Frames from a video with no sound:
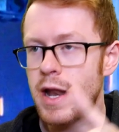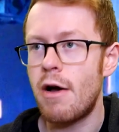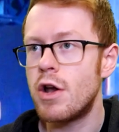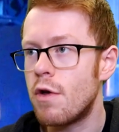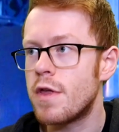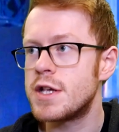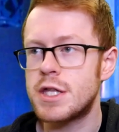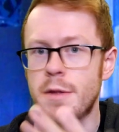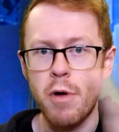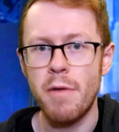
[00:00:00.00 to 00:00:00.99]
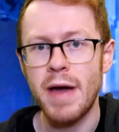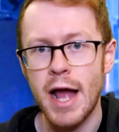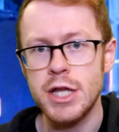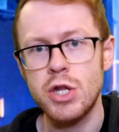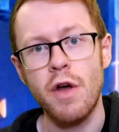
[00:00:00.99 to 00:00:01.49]
Now, I know there's the Paul
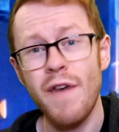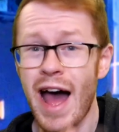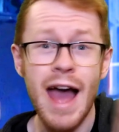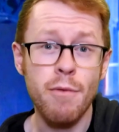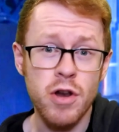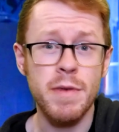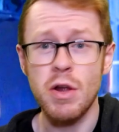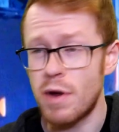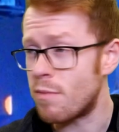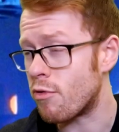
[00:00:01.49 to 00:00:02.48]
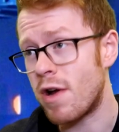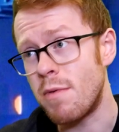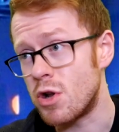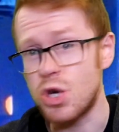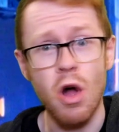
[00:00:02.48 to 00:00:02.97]
McGann stuff. I am going to be doing pretty
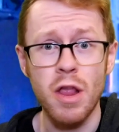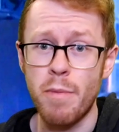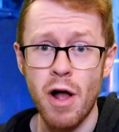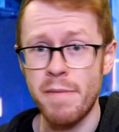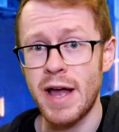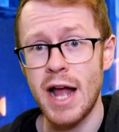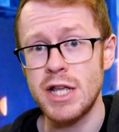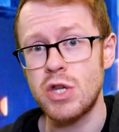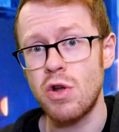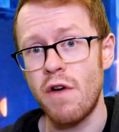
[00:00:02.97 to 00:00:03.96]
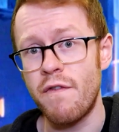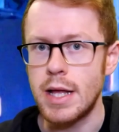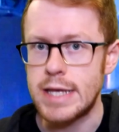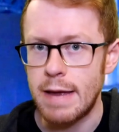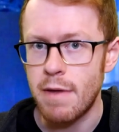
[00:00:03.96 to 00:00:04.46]
much all the Paul McGann stuff.
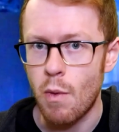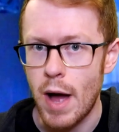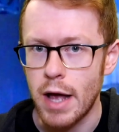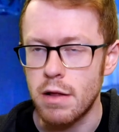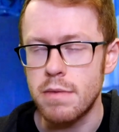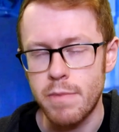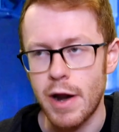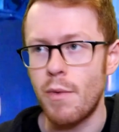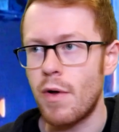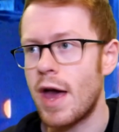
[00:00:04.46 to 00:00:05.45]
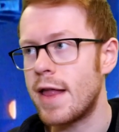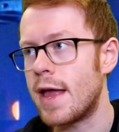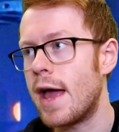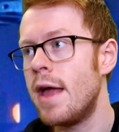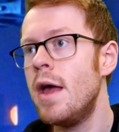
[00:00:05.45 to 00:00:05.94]
It'll take me a while, but I will get
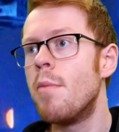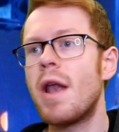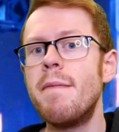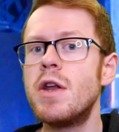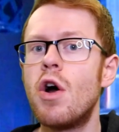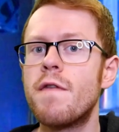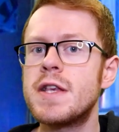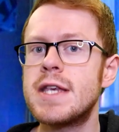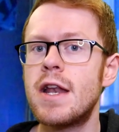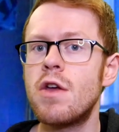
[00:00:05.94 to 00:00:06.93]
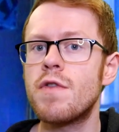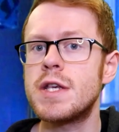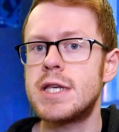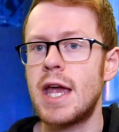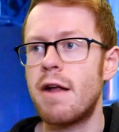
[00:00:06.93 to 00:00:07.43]
there. But let me know if there's any other
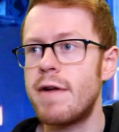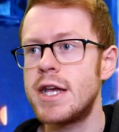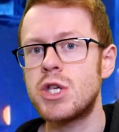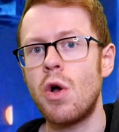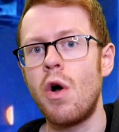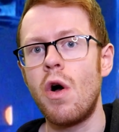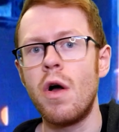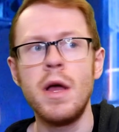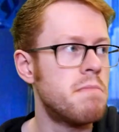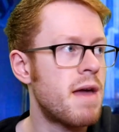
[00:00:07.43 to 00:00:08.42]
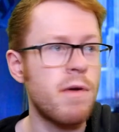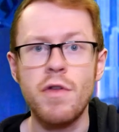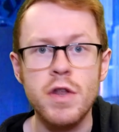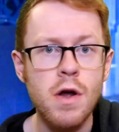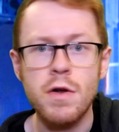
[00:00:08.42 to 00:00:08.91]
series or maybe
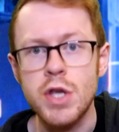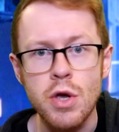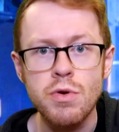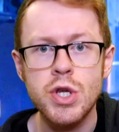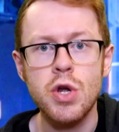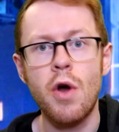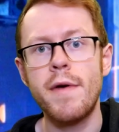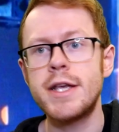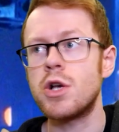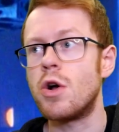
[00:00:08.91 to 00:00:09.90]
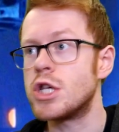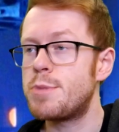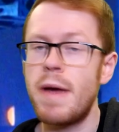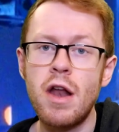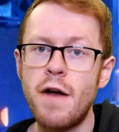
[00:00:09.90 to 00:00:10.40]
other Doctor Who stories or
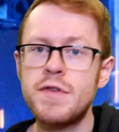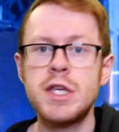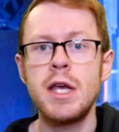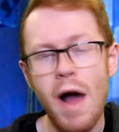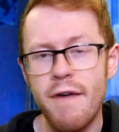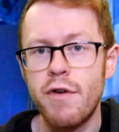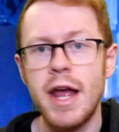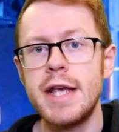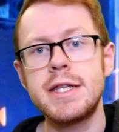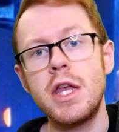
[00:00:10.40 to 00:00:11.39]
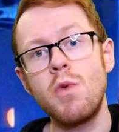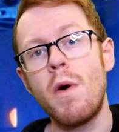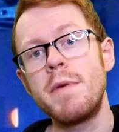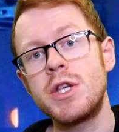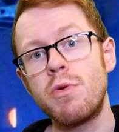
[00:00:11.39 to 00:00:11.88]
spin-offs, whatever it is that you
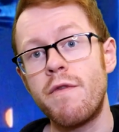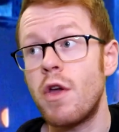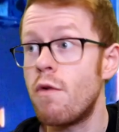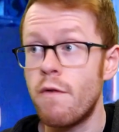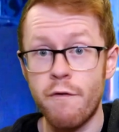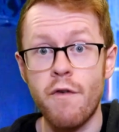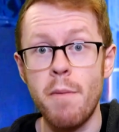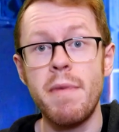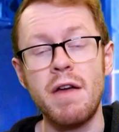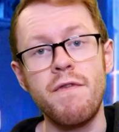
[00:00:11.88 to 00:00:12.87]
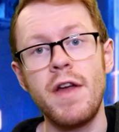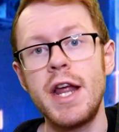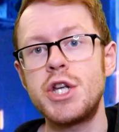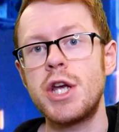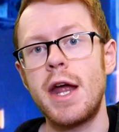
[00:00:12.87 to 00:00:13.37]
want me to review from Big
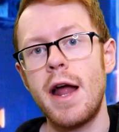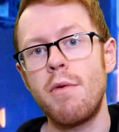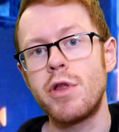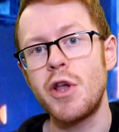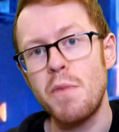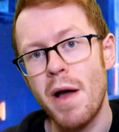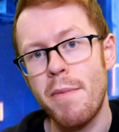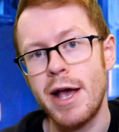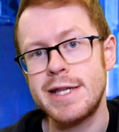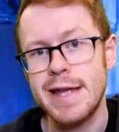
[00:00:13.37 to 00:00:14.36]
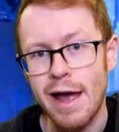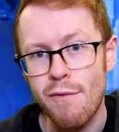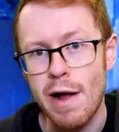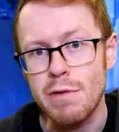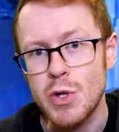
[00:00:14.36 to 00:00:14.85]
Finish, and I will do my best to get
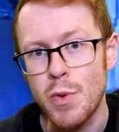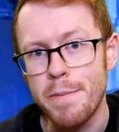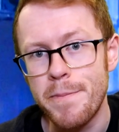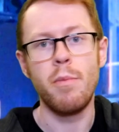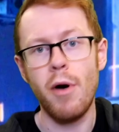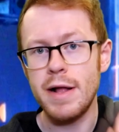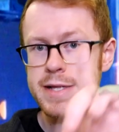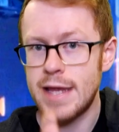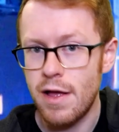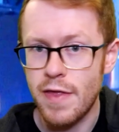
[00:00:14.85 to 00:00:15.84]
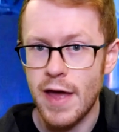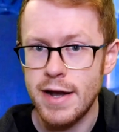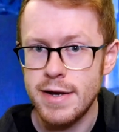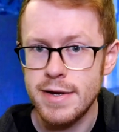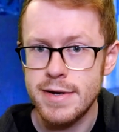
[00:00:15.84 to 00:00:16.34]
round to them. But until
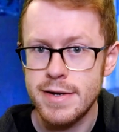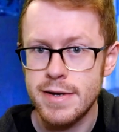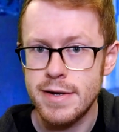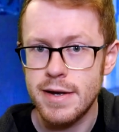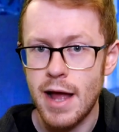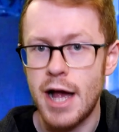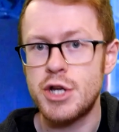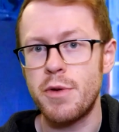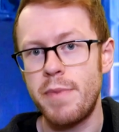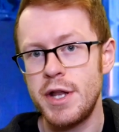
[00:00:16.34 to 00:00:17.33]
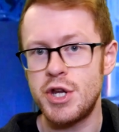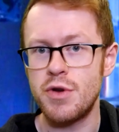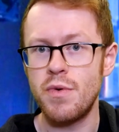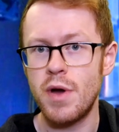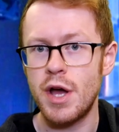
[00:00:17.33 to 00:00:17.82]
then, I shall bid you